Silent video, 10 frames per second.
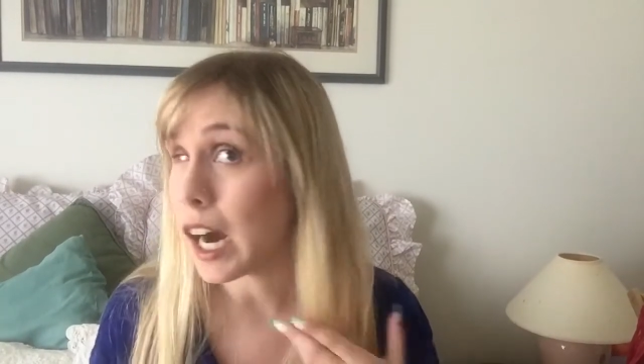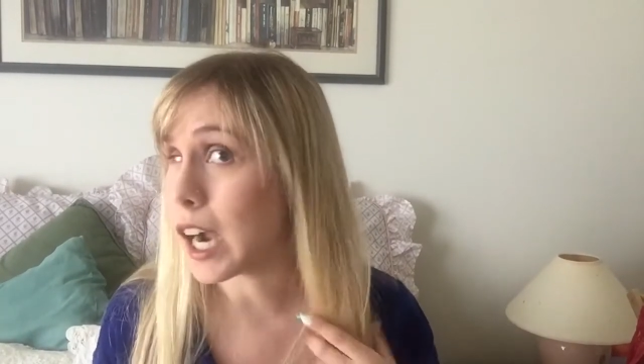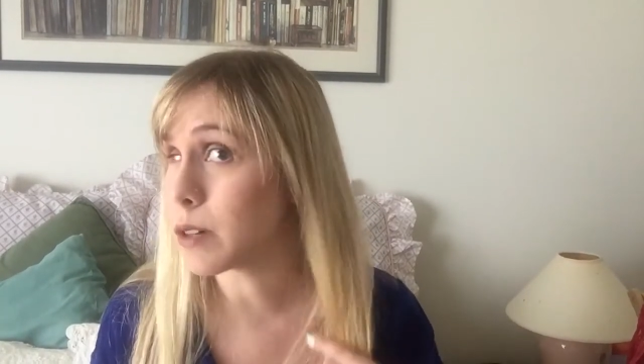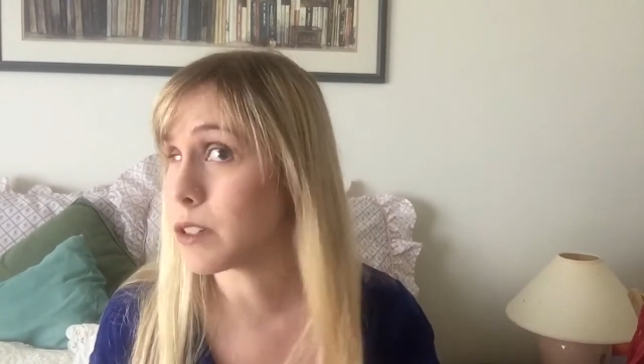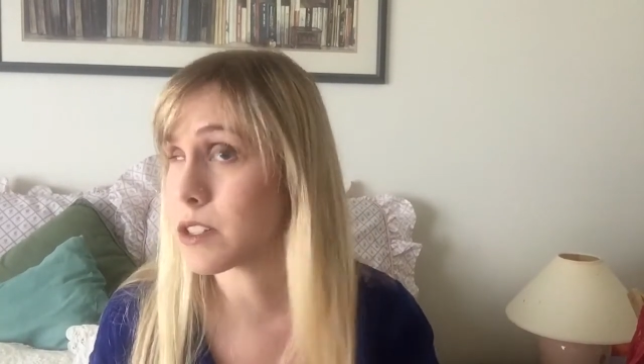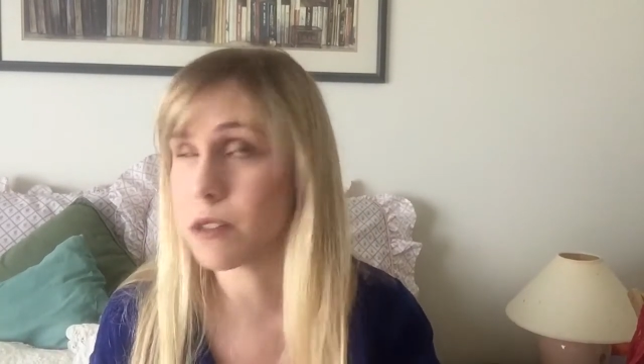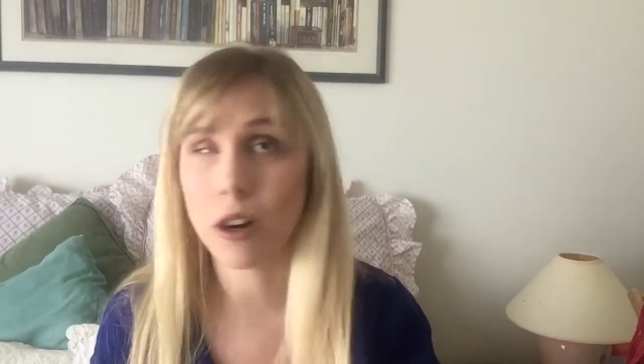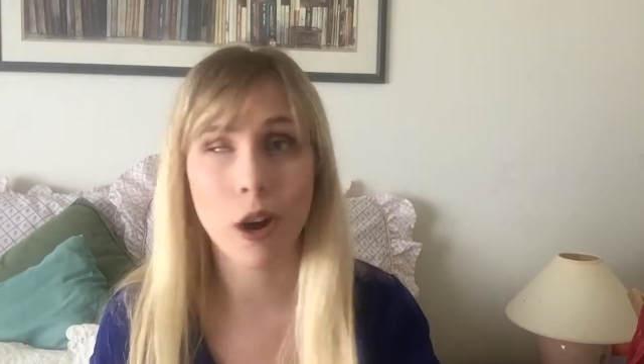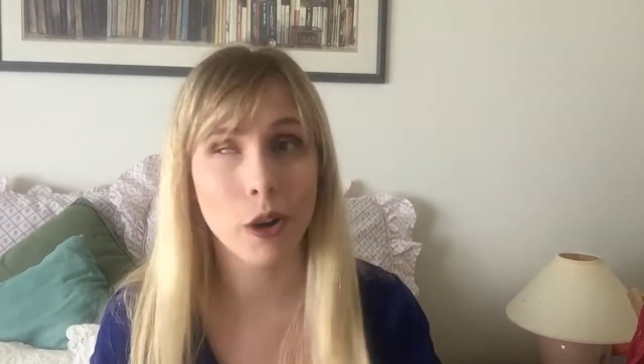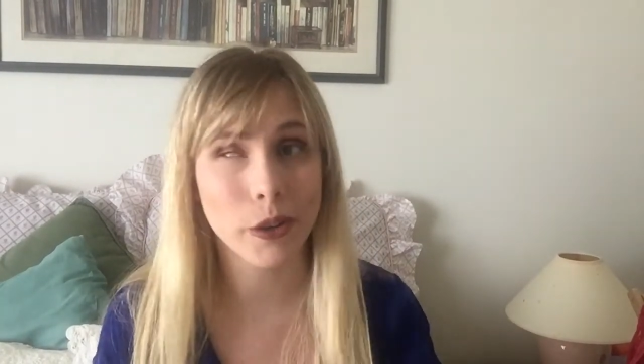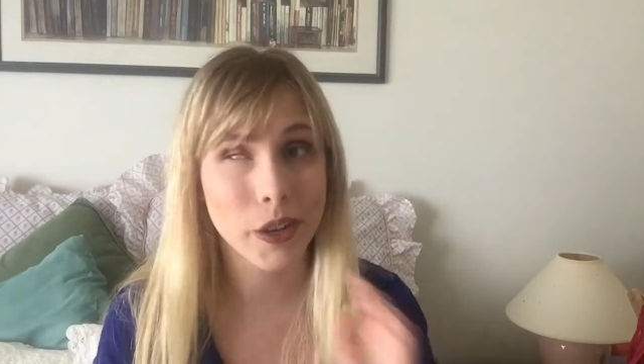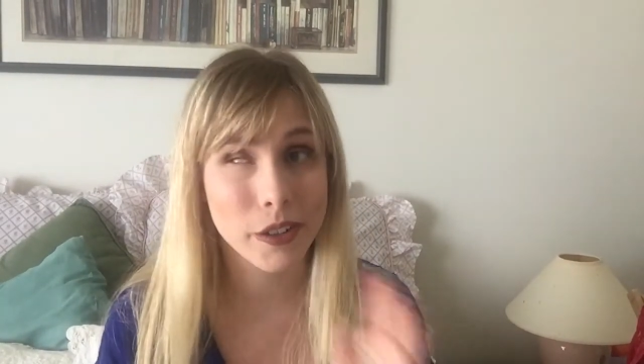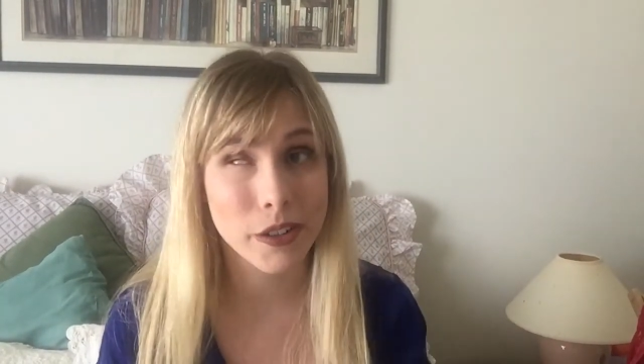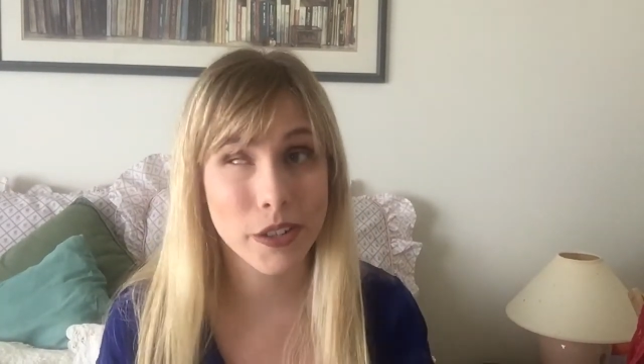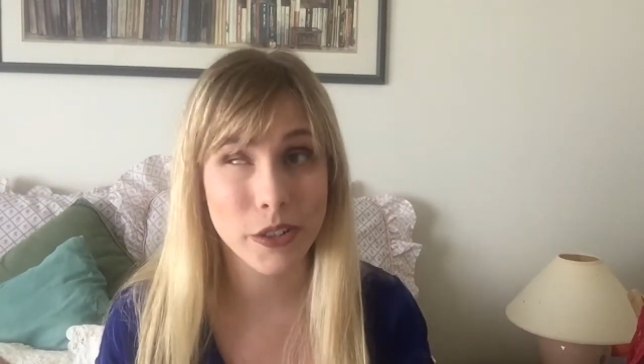I will do a whole
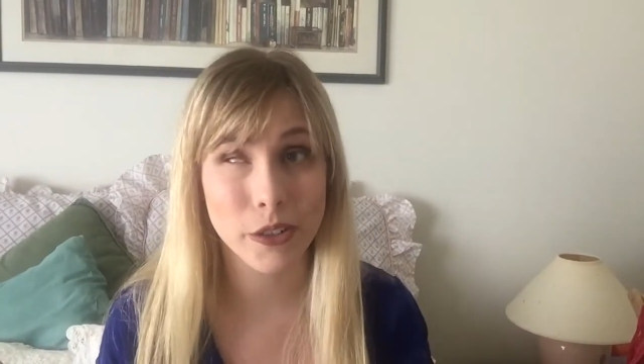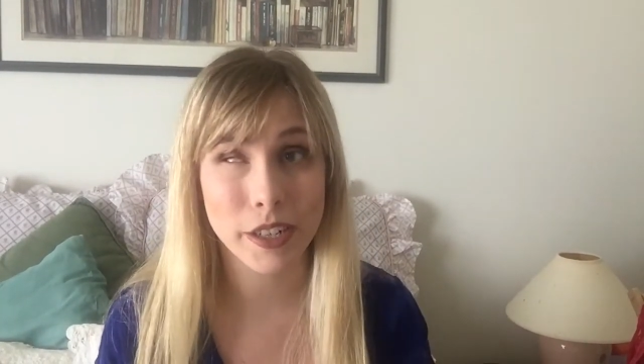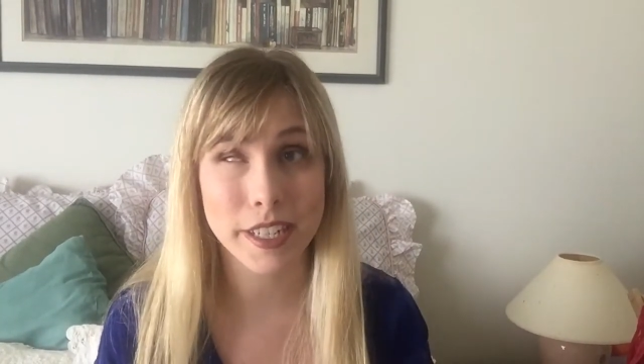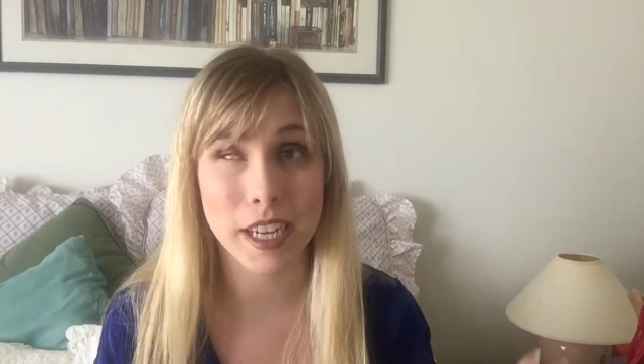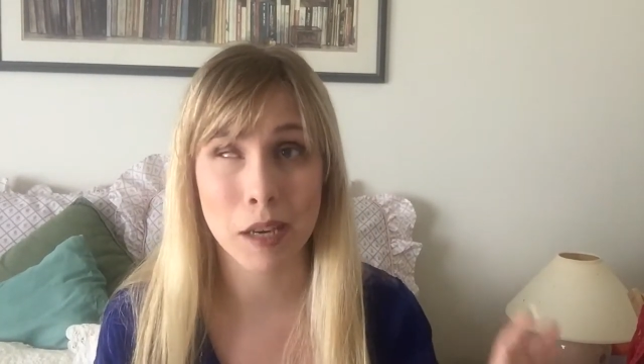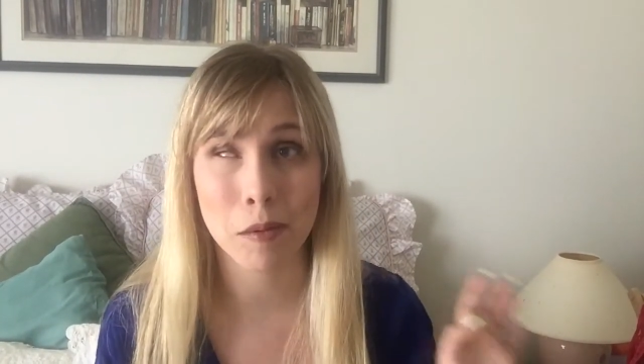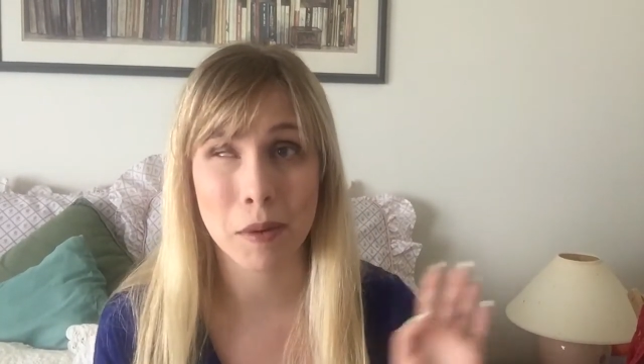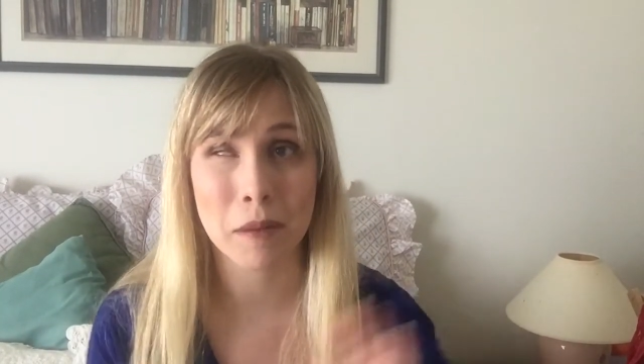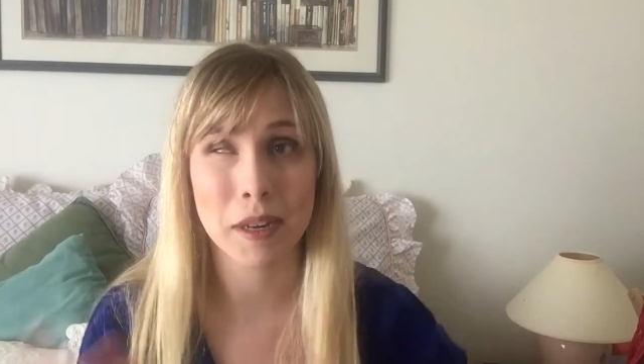nother story time about